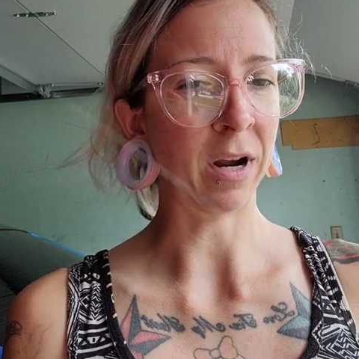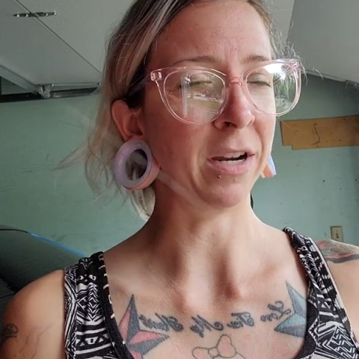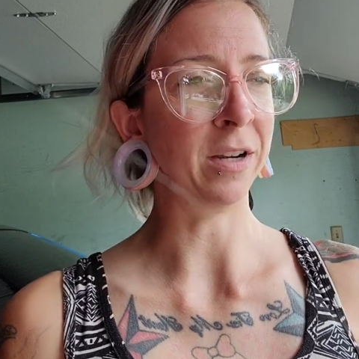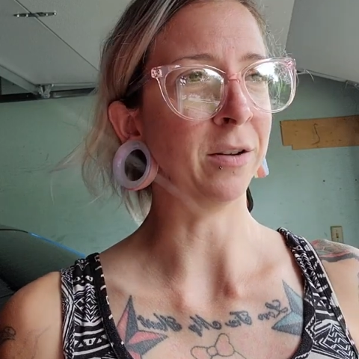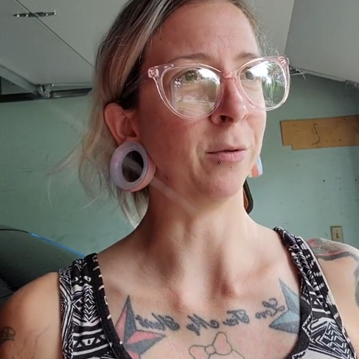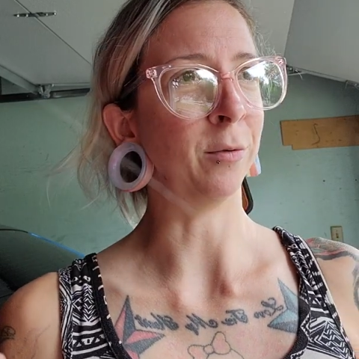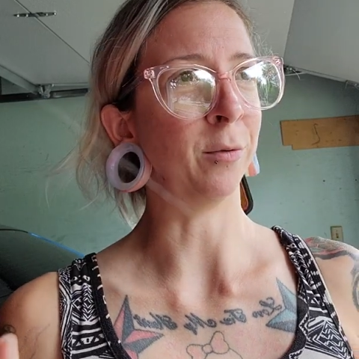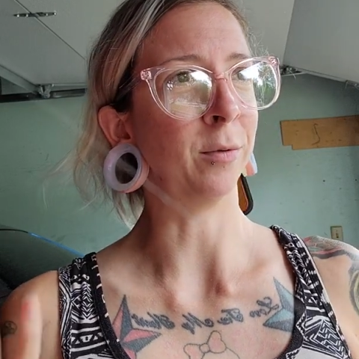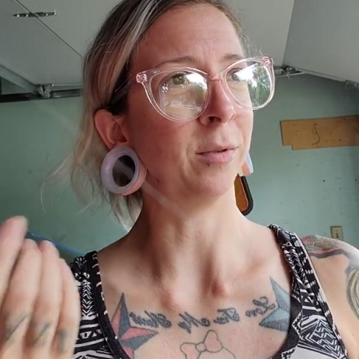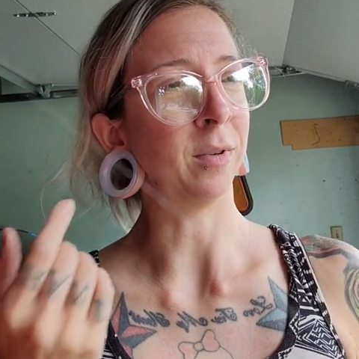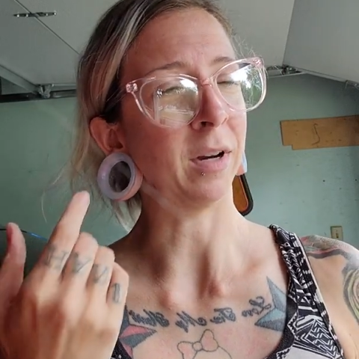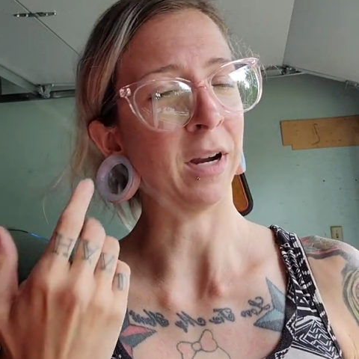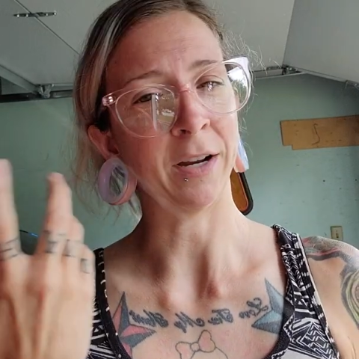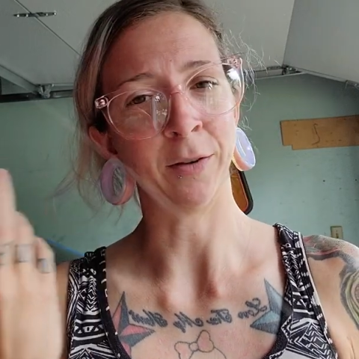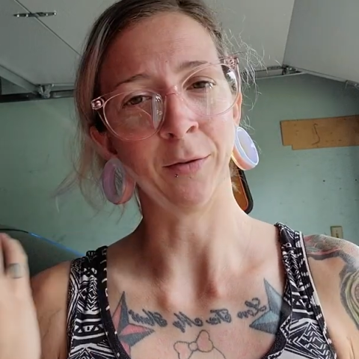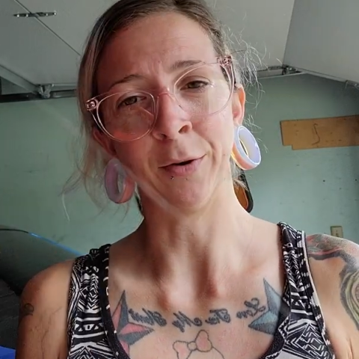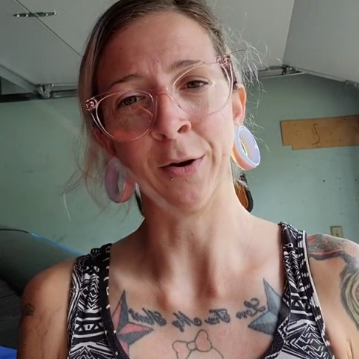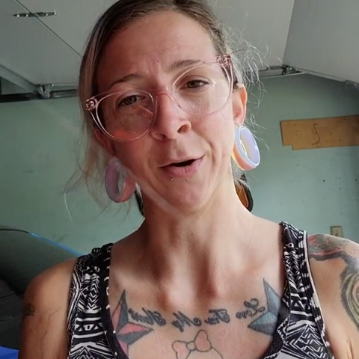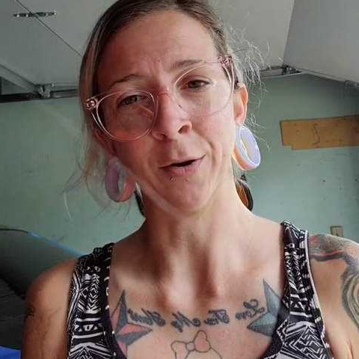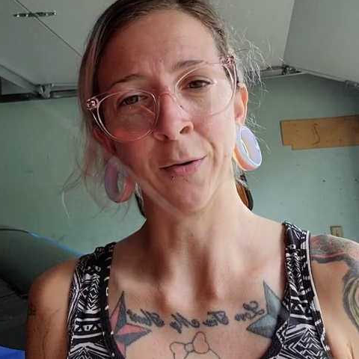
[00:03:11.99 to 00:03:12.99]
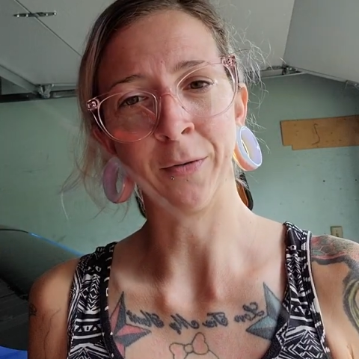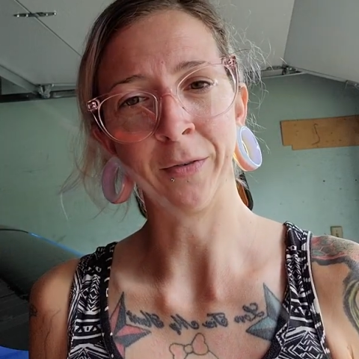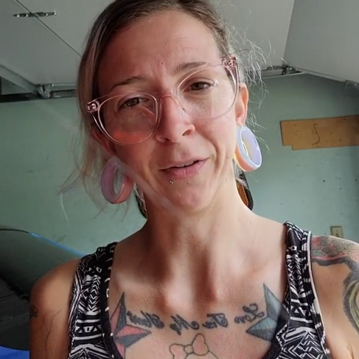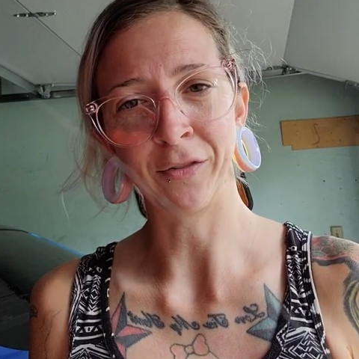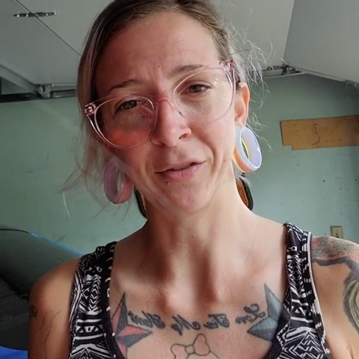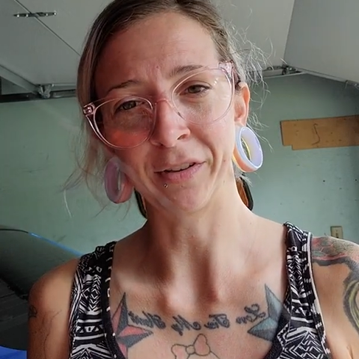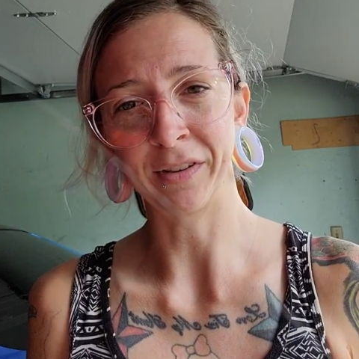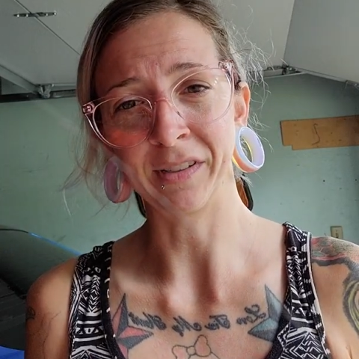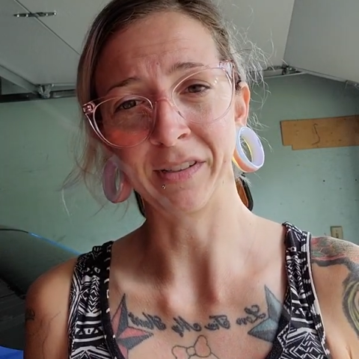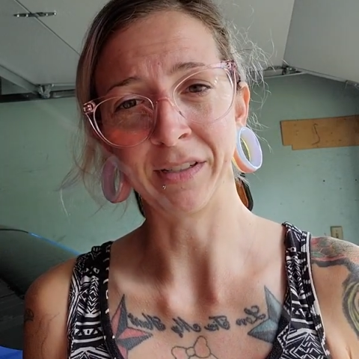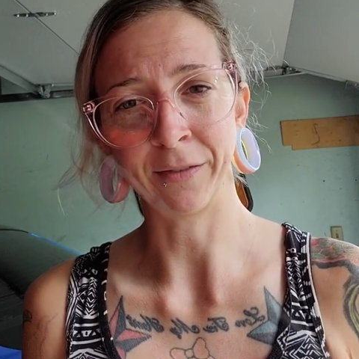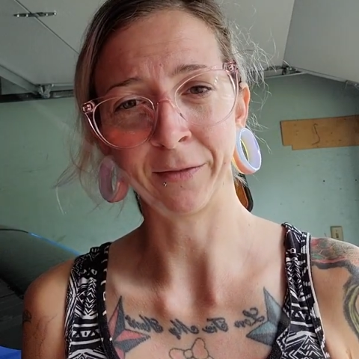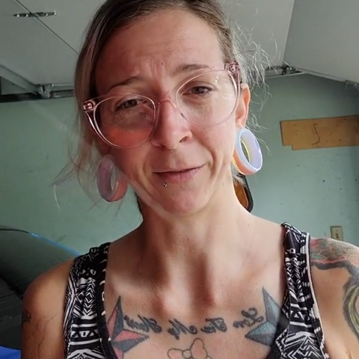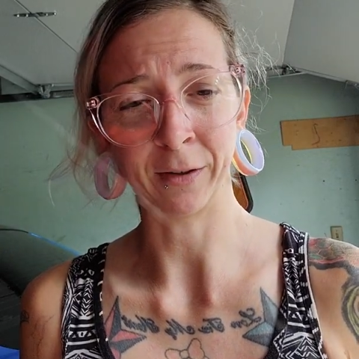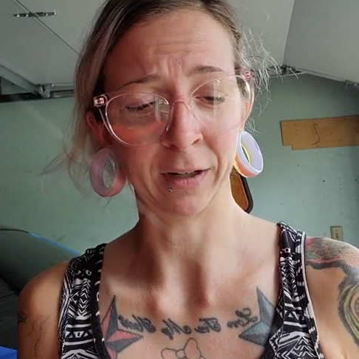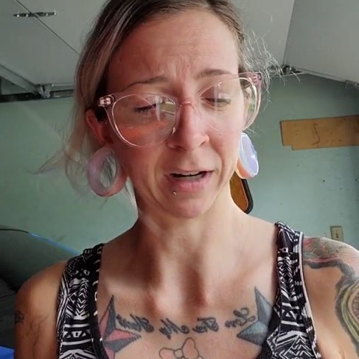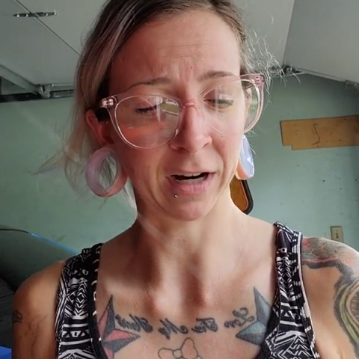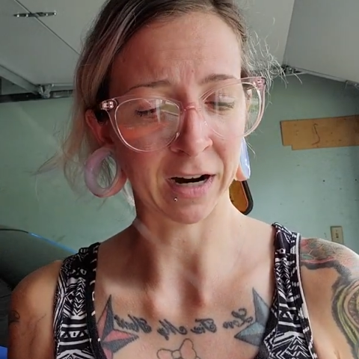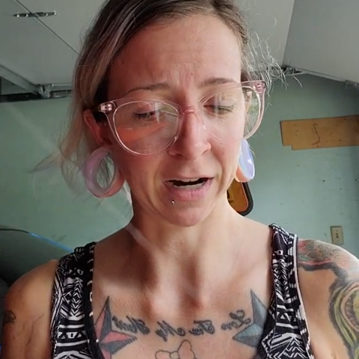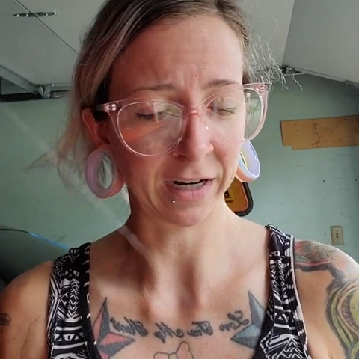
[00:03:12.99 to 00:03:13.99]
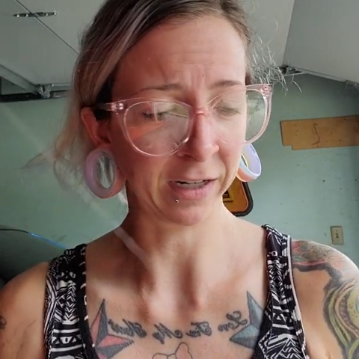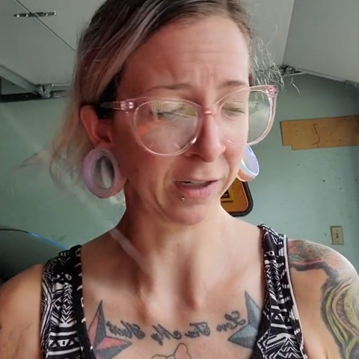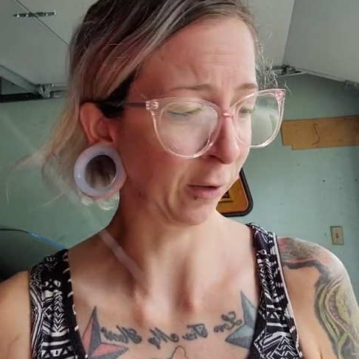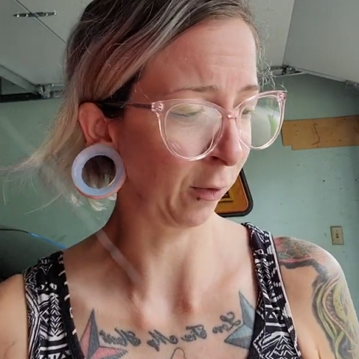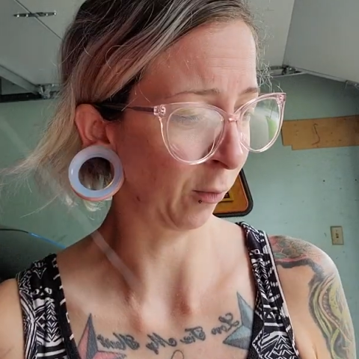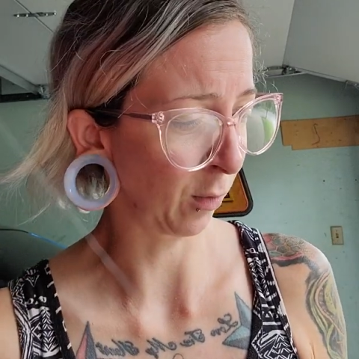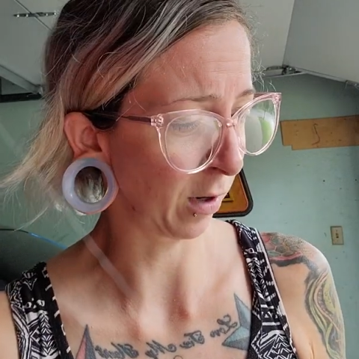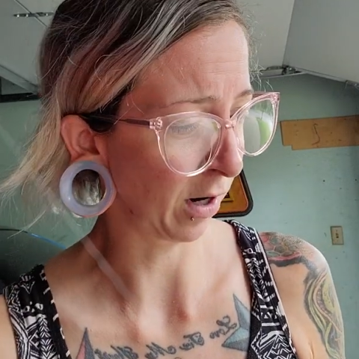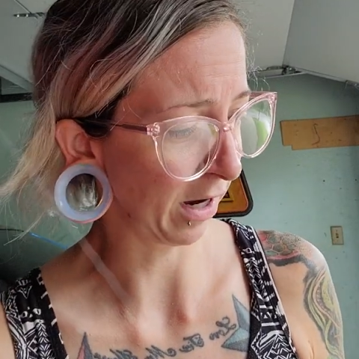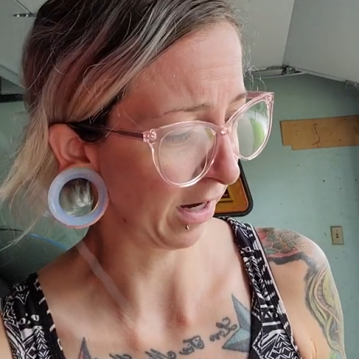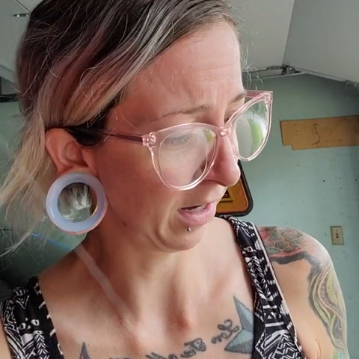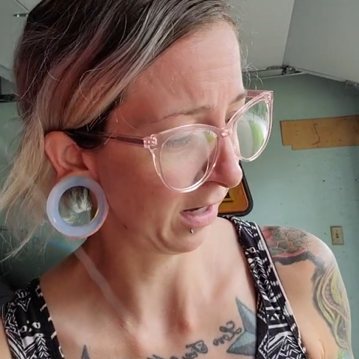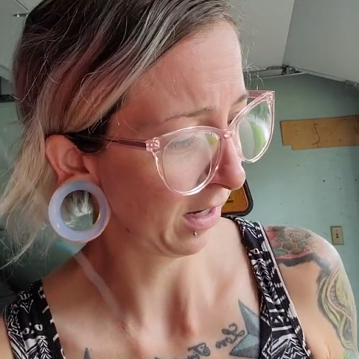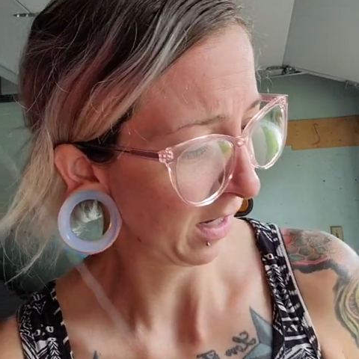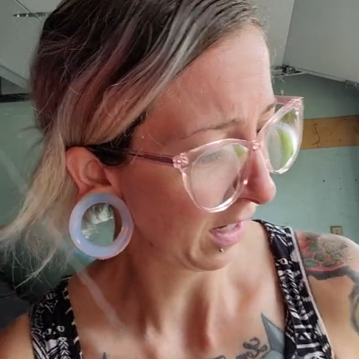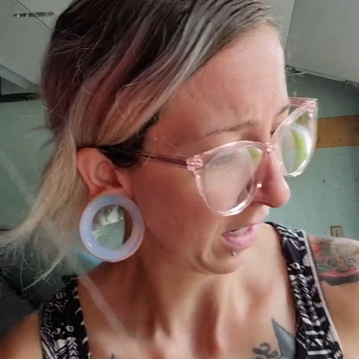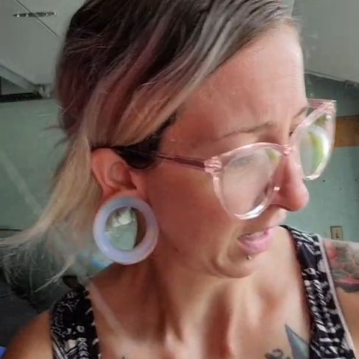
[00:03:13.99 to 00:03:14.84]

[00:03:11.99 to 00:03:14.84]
I don't know if it's just a different kind or what.